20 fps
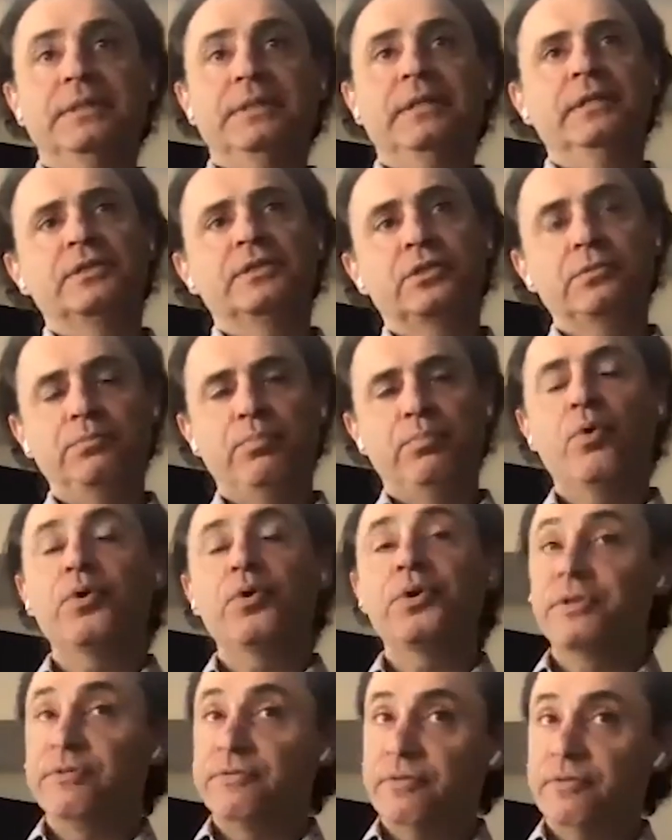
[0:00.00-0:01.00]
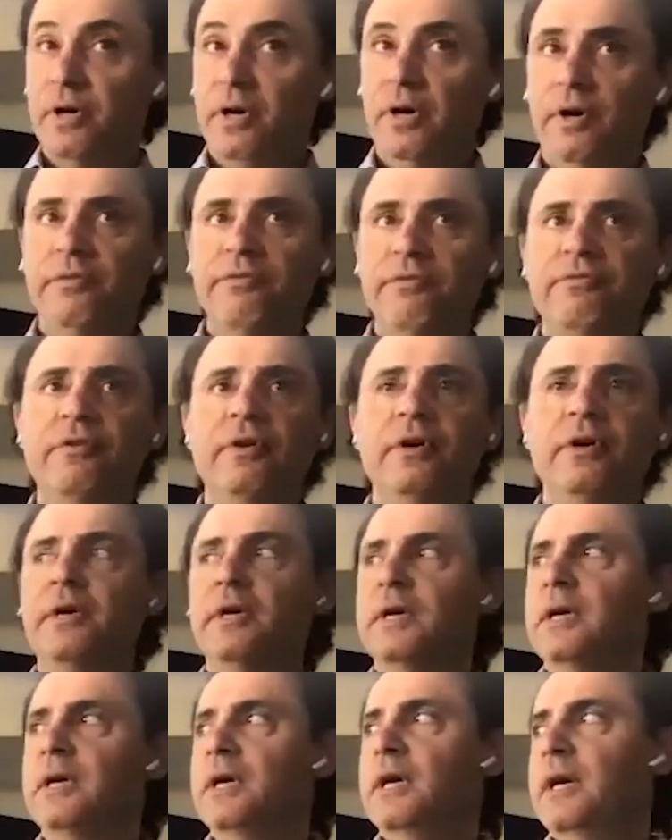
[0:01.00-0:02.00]
has been supportive of,
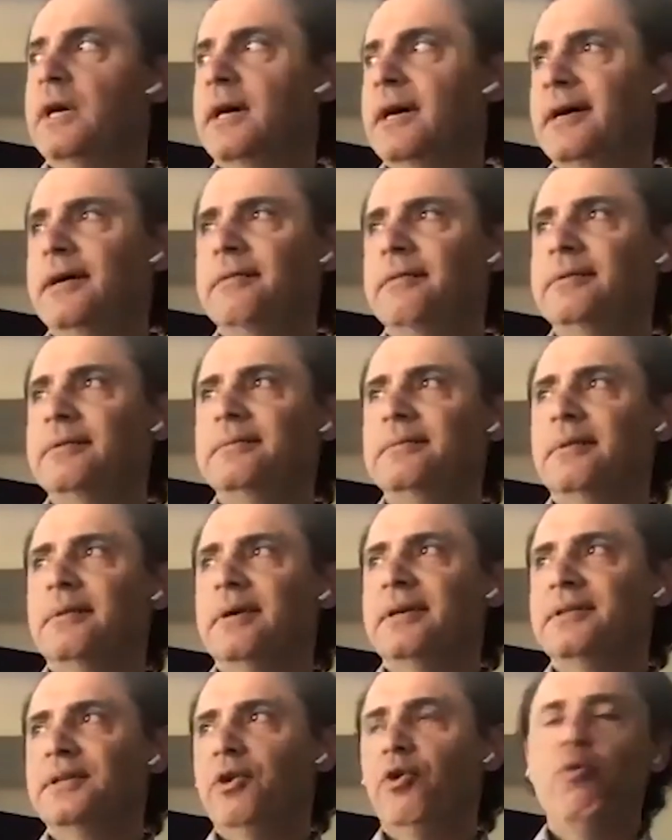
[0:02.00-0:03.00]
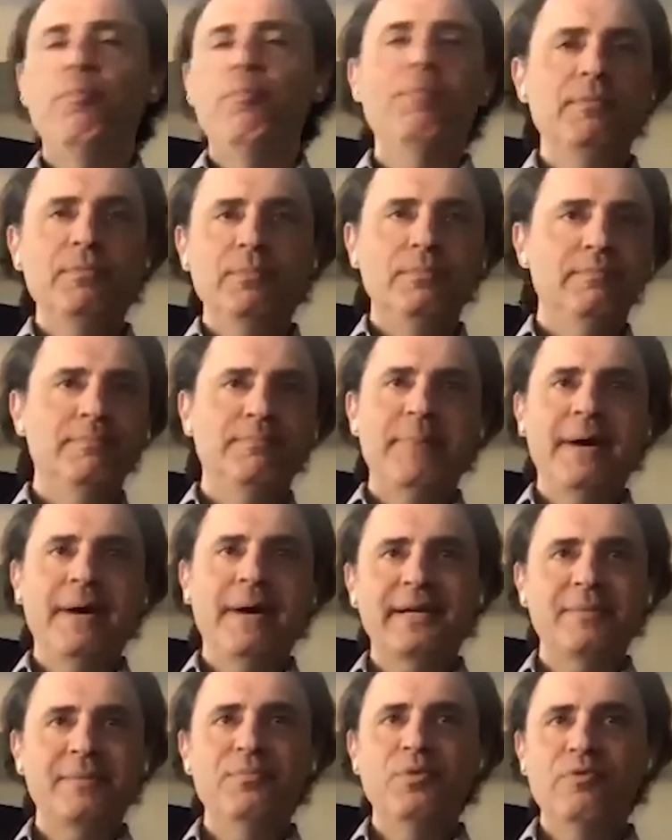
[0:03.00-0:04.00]
the open
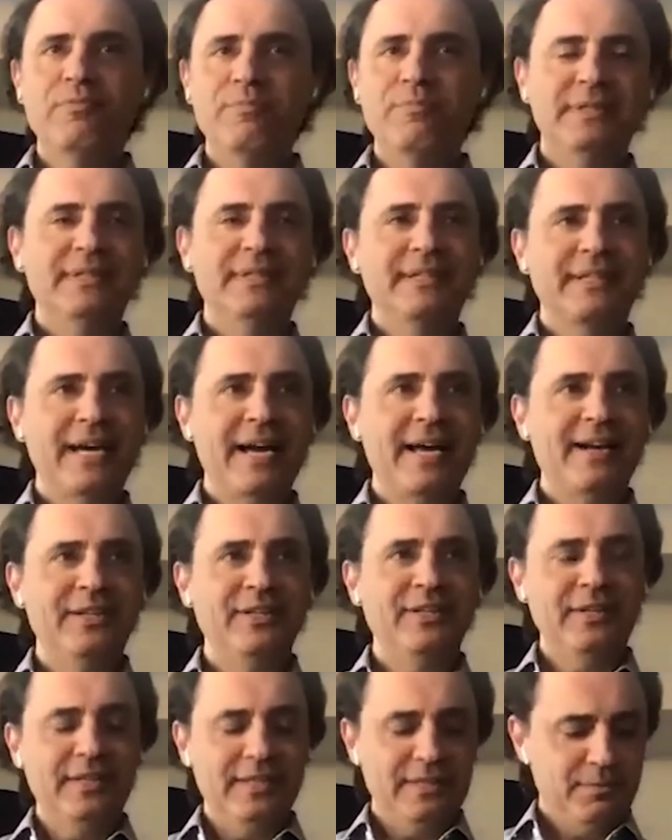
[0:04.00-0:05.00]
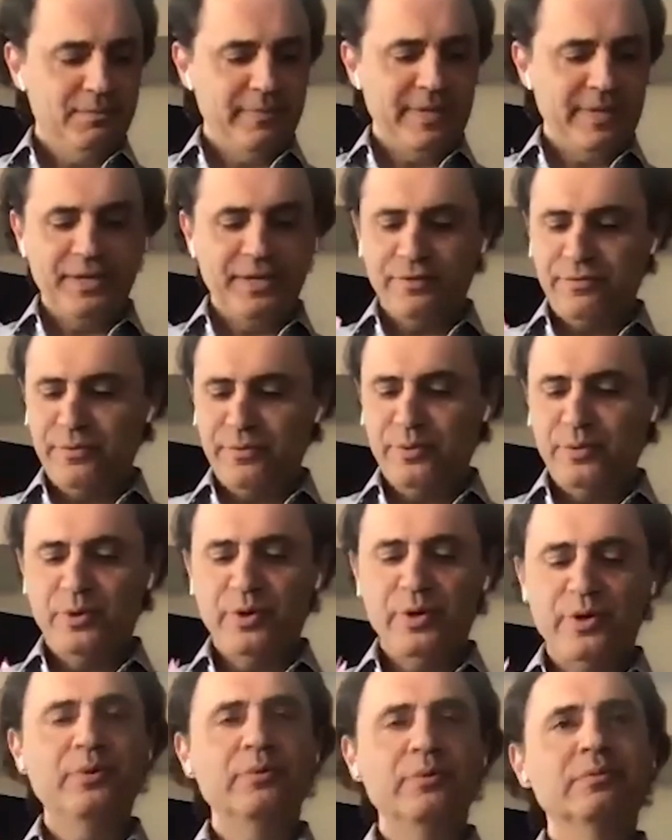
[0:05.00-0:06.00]
banking movement in Canada, as many of
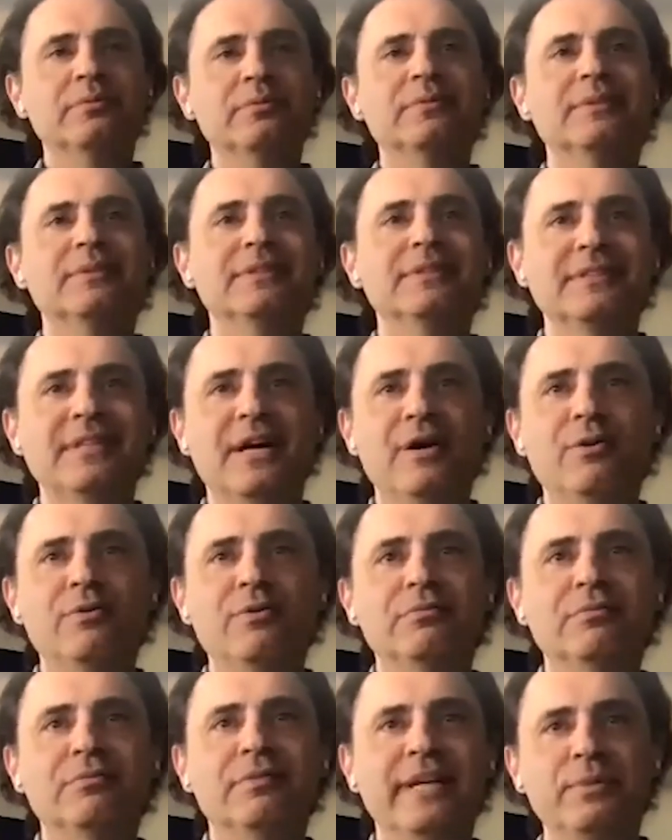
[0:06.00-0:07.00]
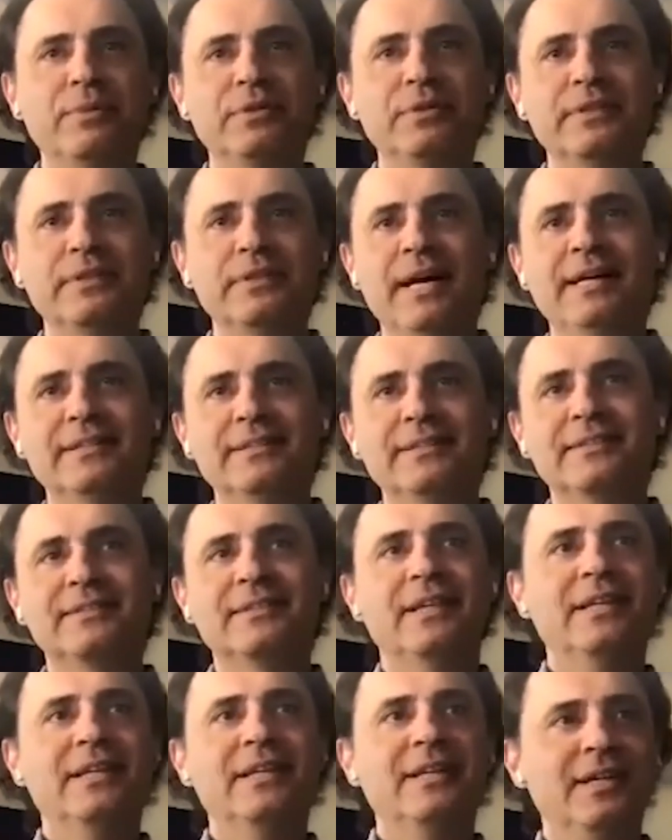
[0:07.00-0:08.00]
you know, is now labeled
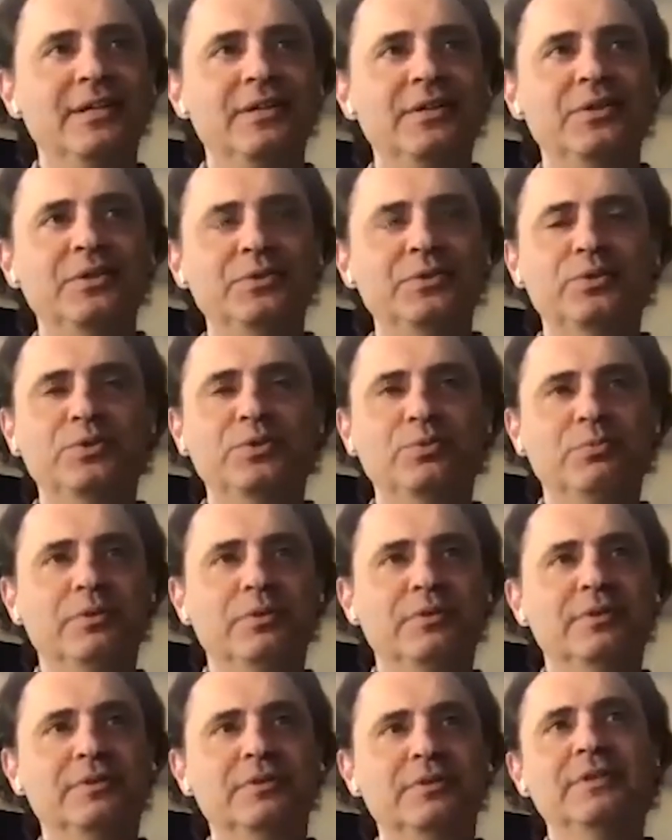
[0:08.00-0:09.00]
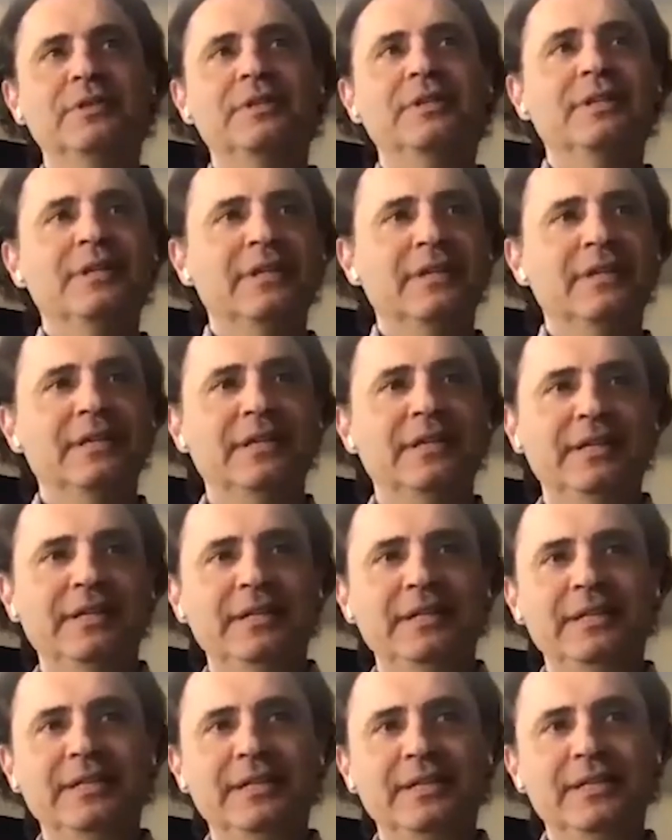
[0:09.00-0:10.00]
as
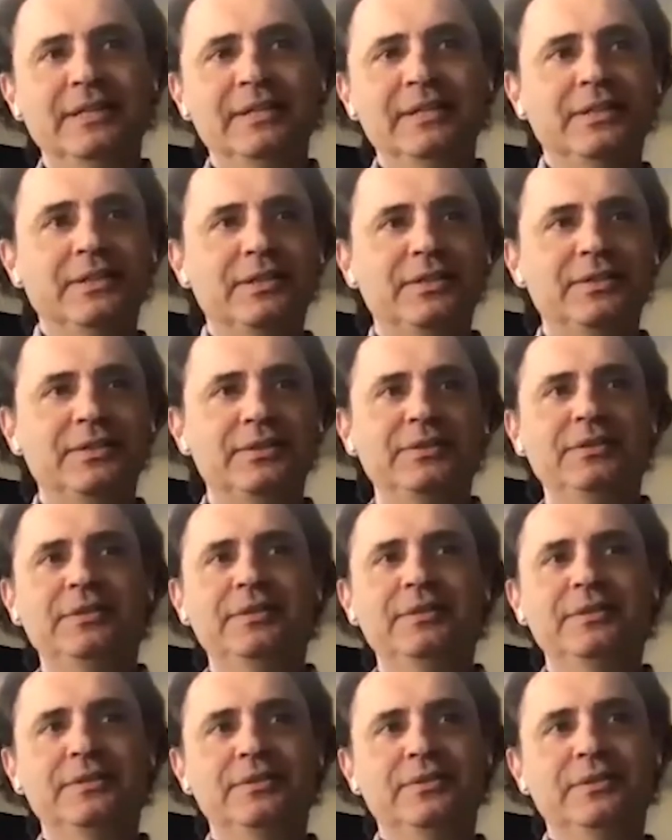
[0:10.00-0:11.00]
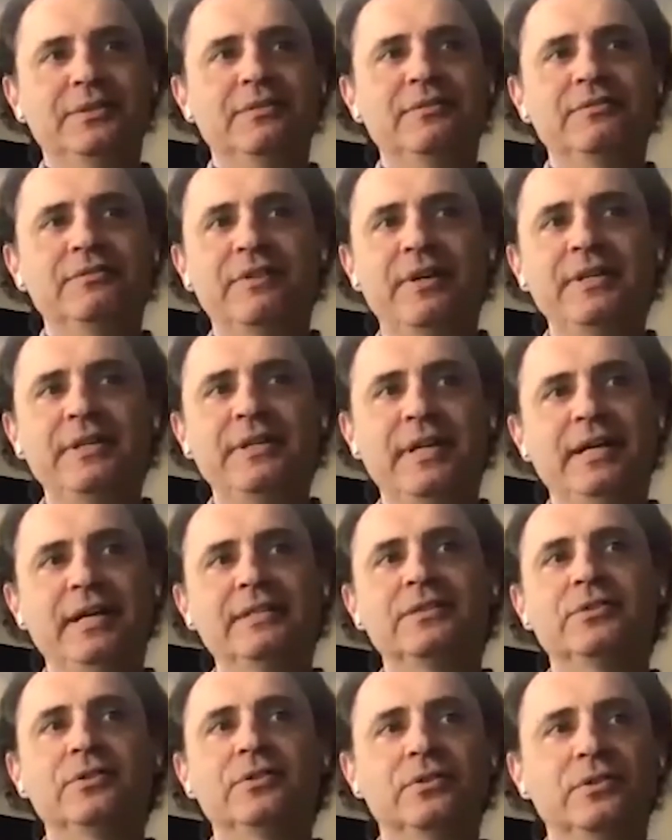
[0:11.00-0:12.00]
consumer-driven
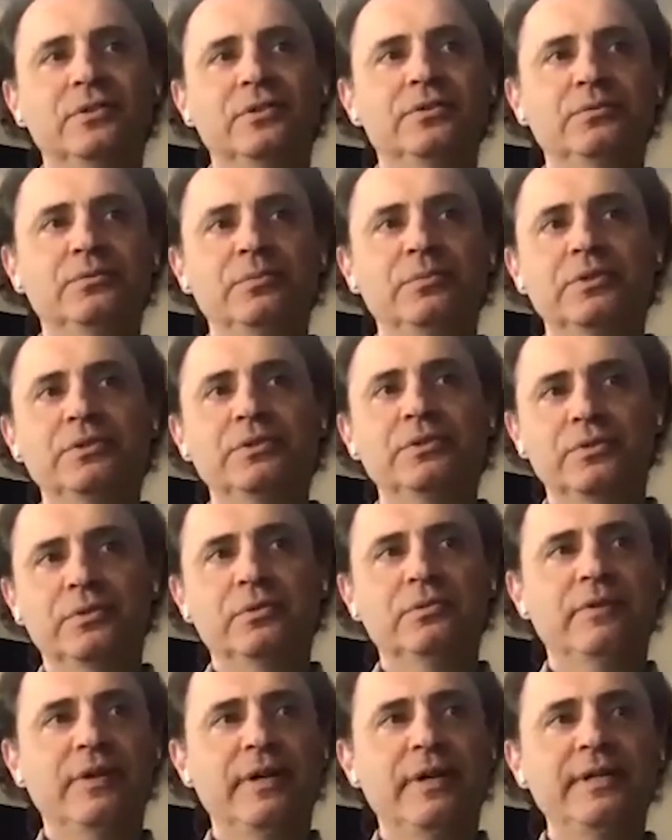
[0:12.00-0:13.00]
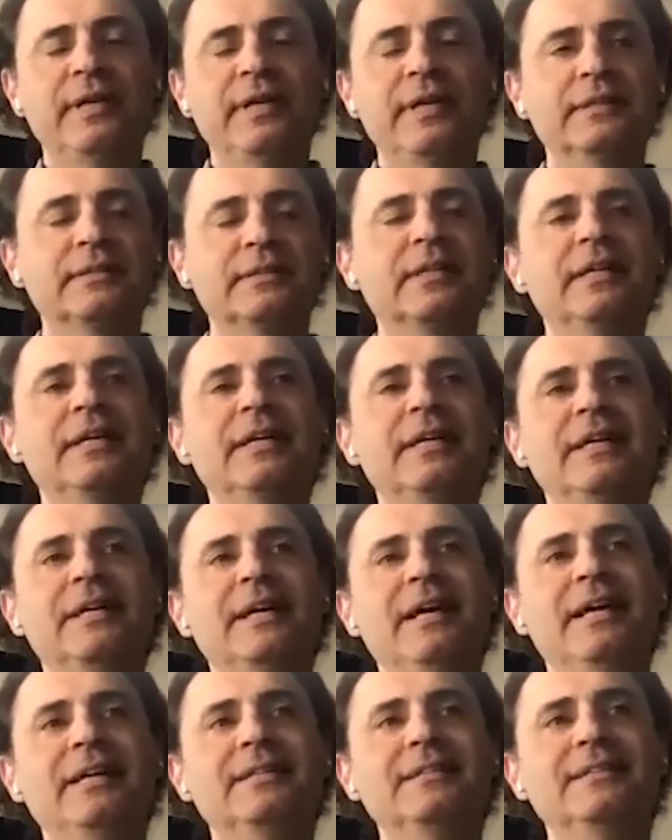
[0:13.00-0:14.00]
finance or consumer-controlled finance.
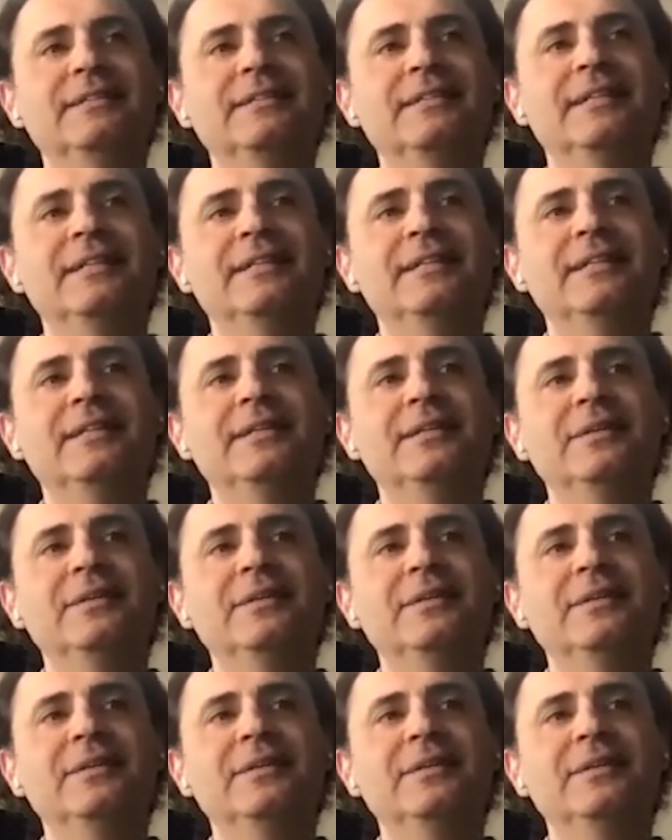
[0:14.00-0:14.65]
And